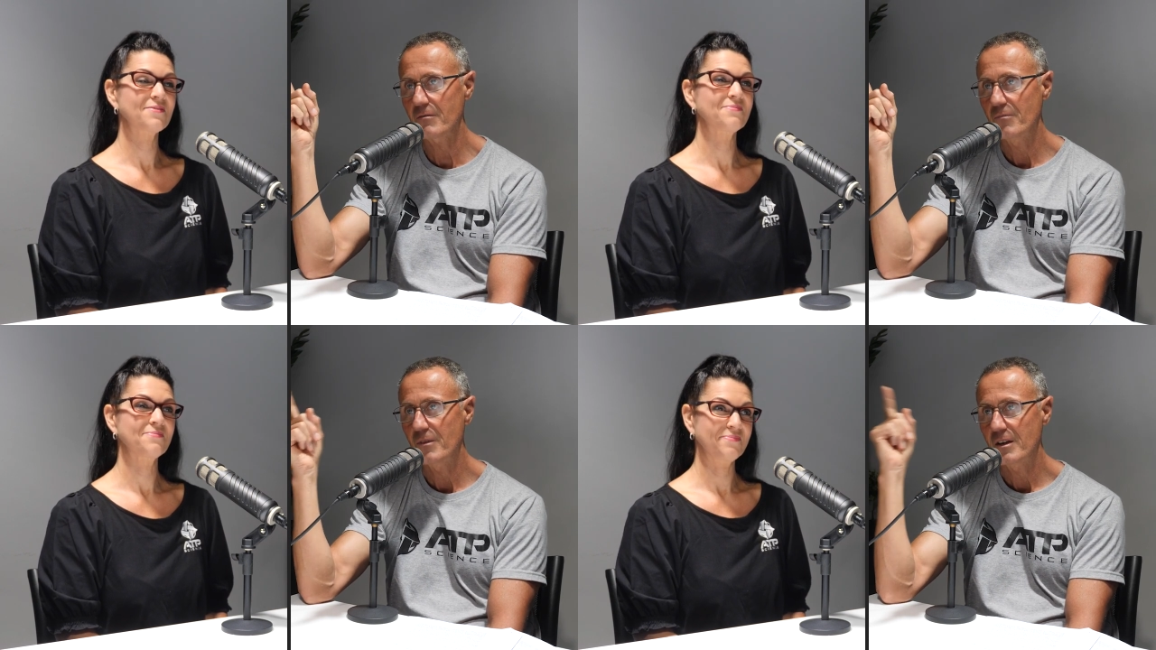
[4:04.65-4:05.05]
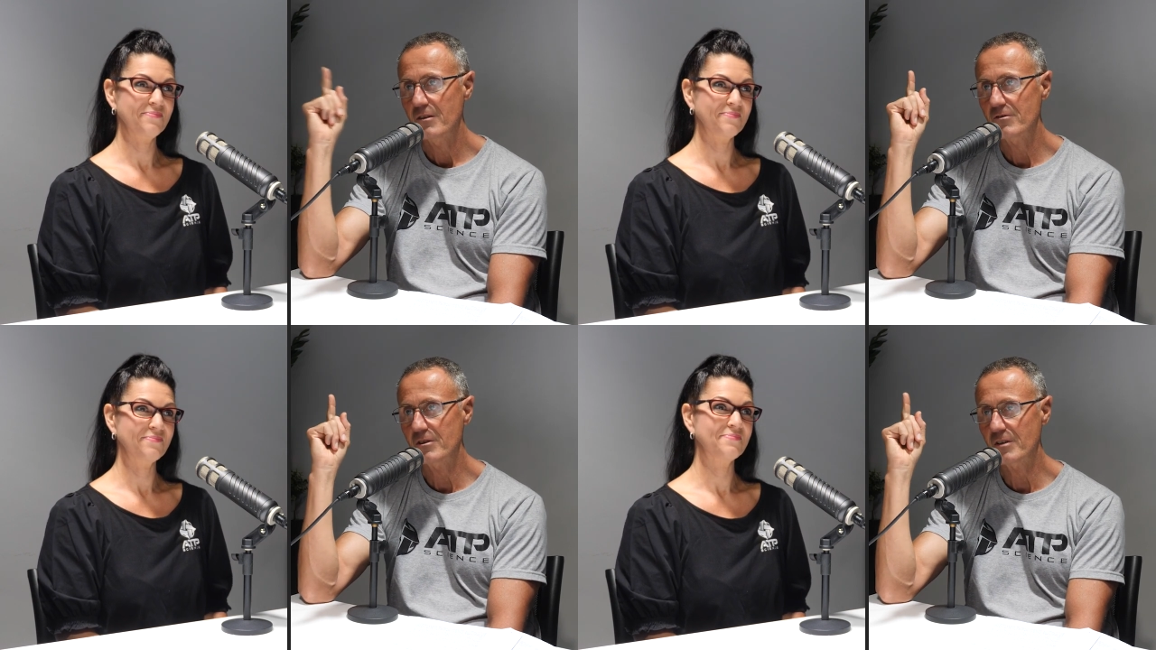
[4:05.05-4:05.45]
Speaker 1: Mm.
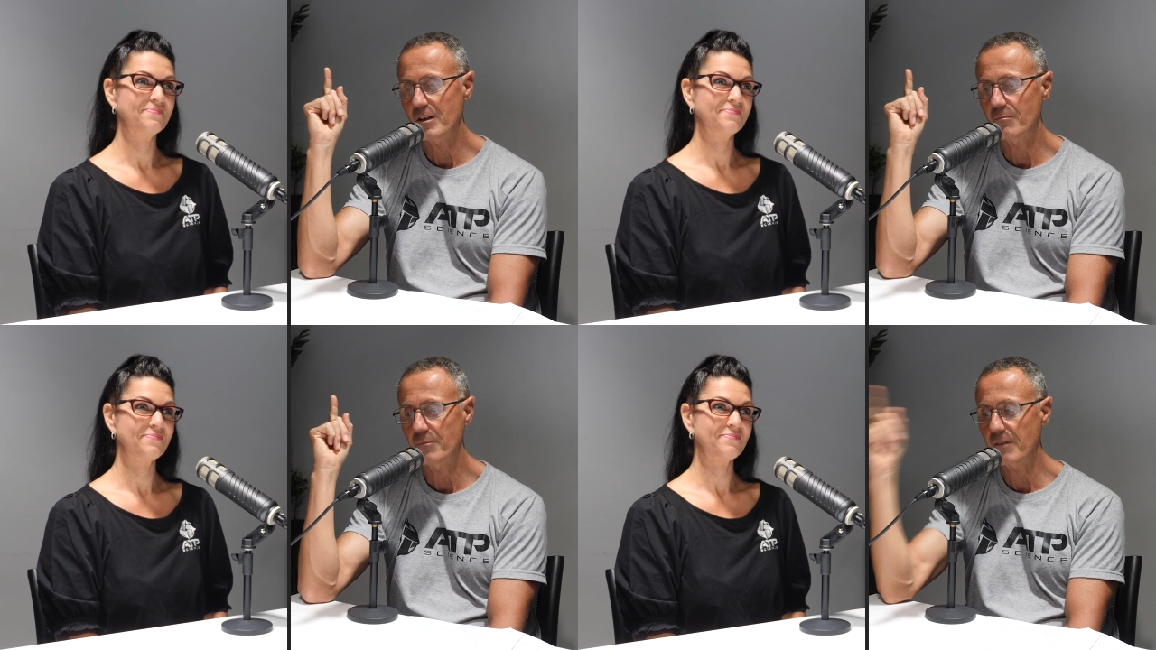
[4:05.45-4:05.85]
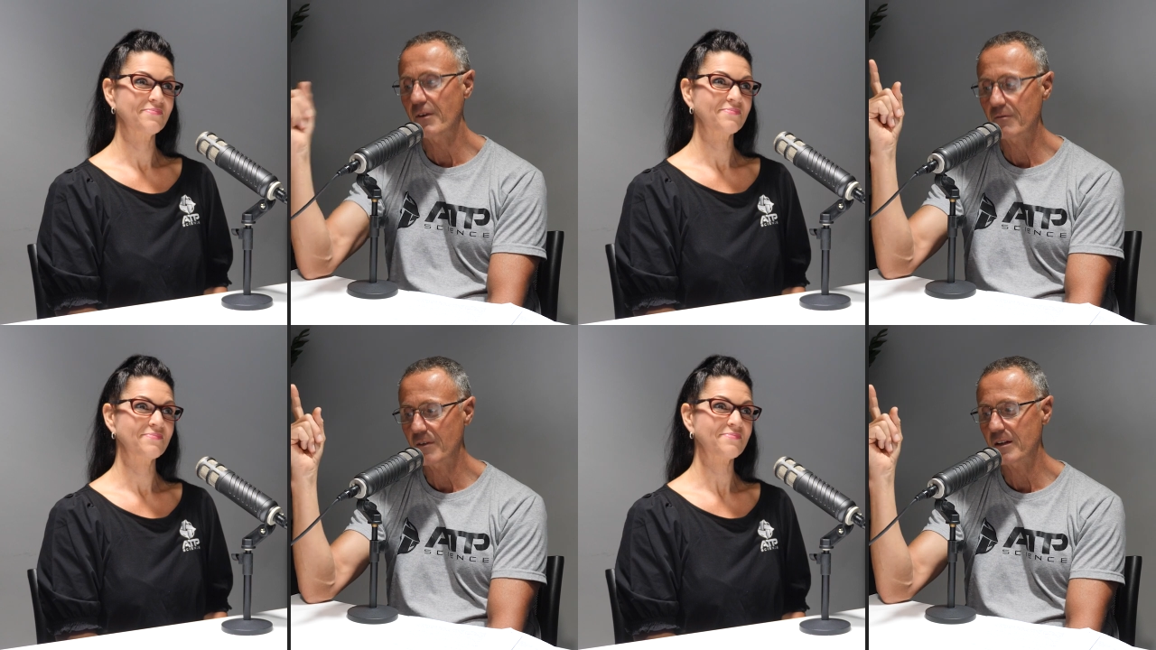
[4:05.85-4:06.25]
She said, I'm never
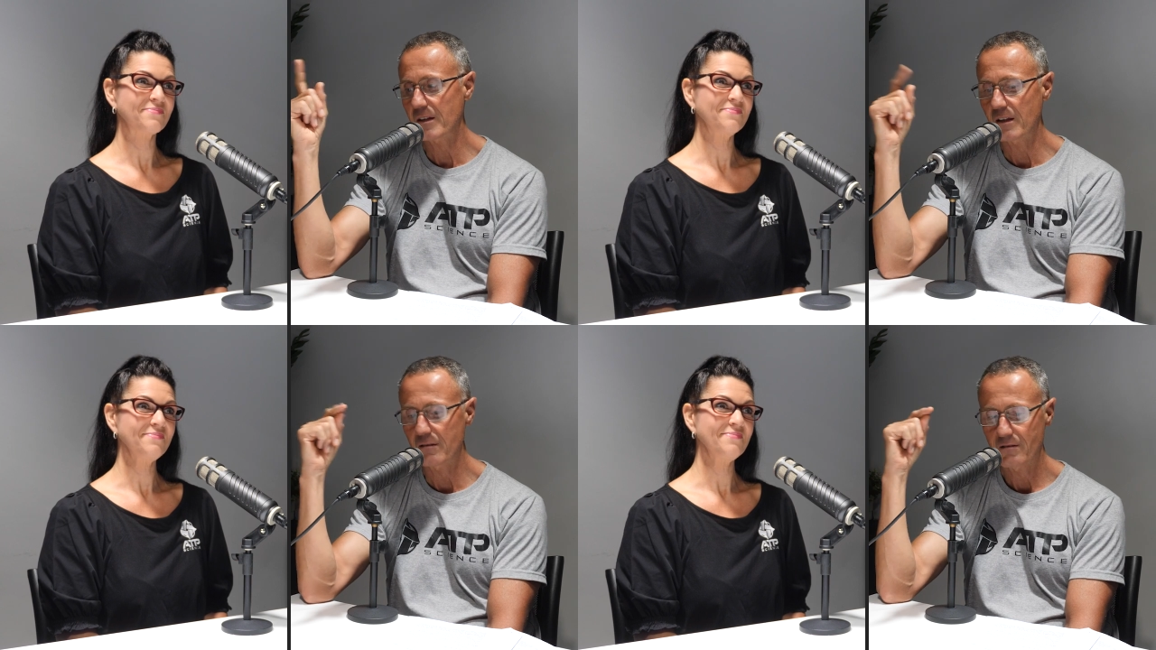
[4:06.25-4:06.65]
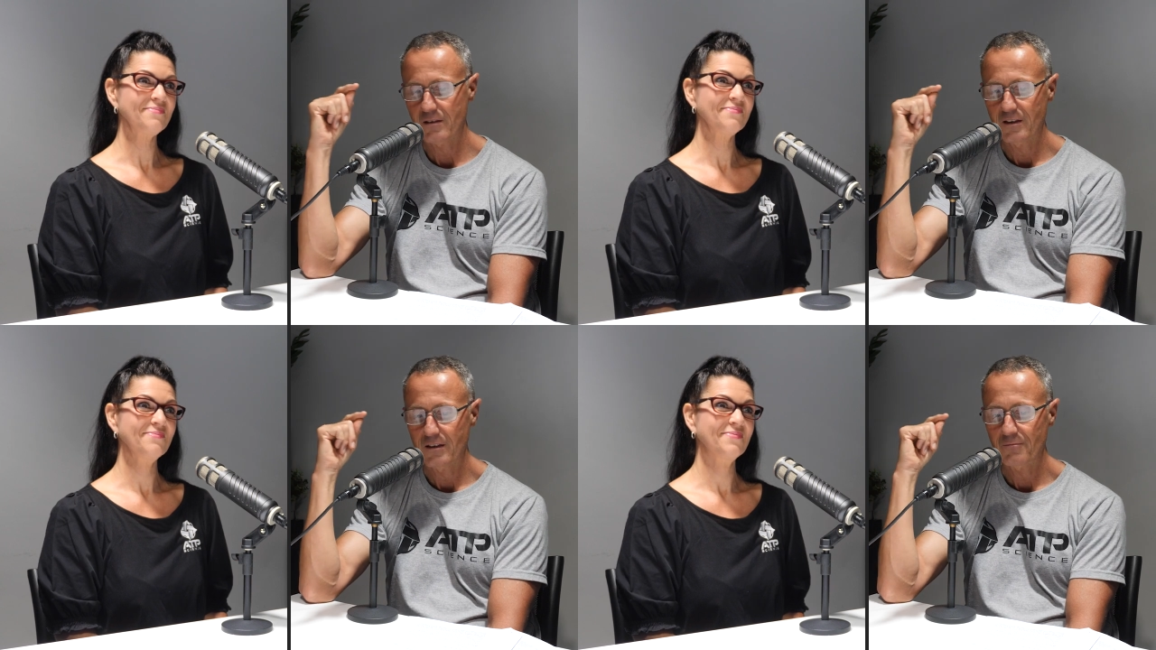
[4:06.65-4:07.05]
having that again.
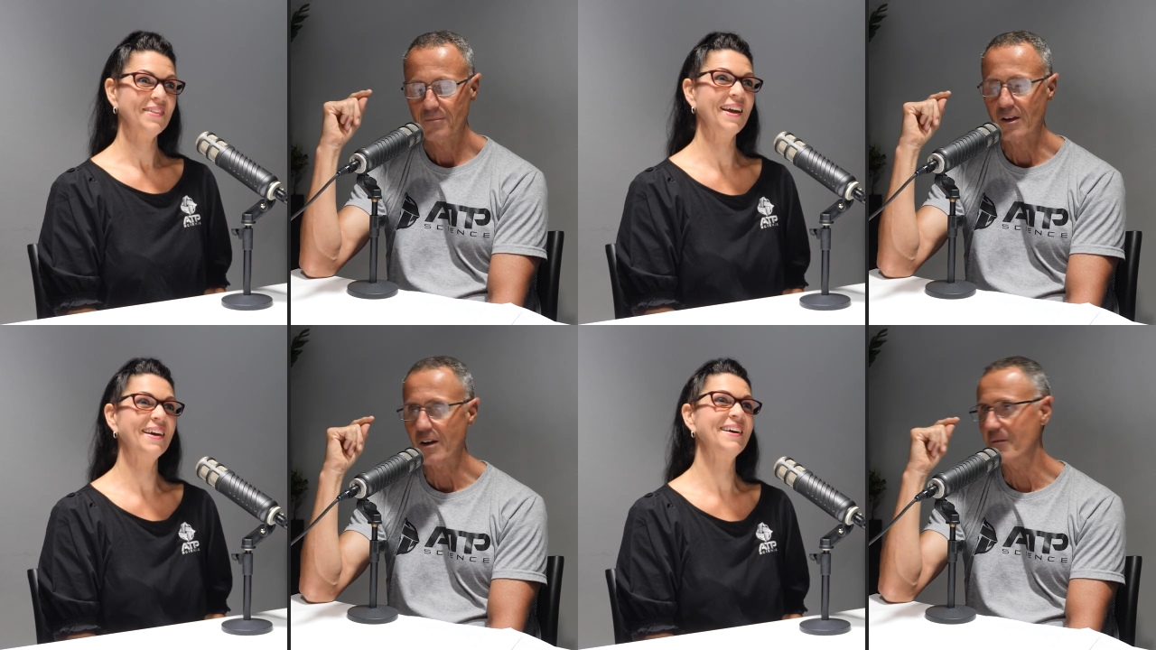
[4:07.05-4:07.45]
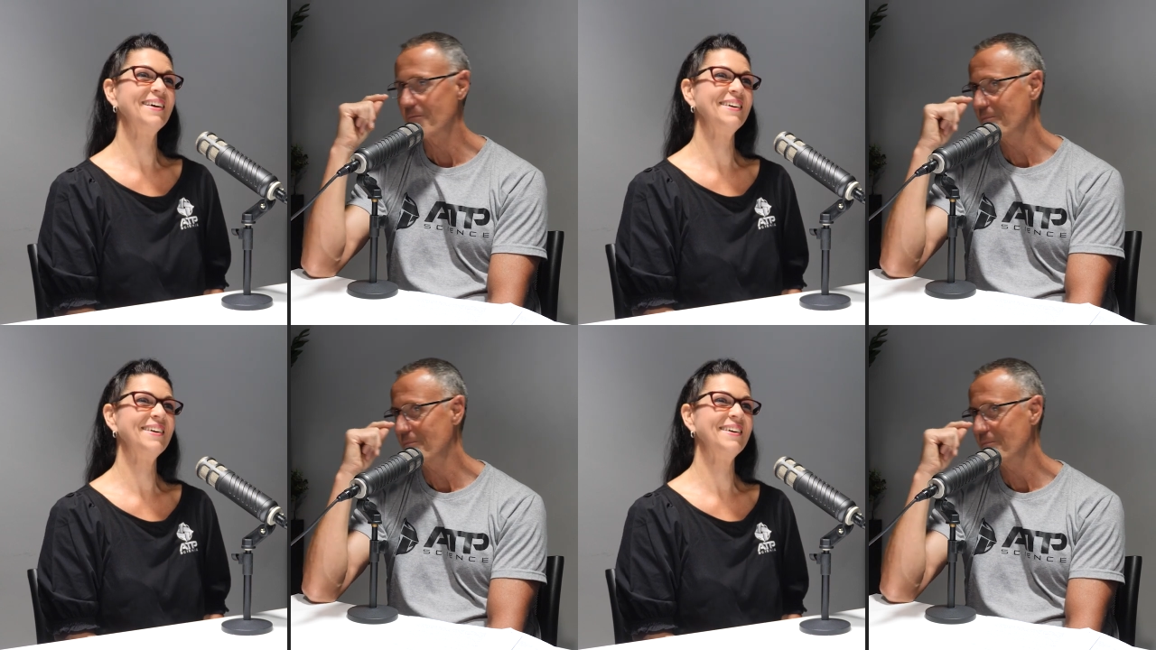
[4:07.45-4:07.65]
So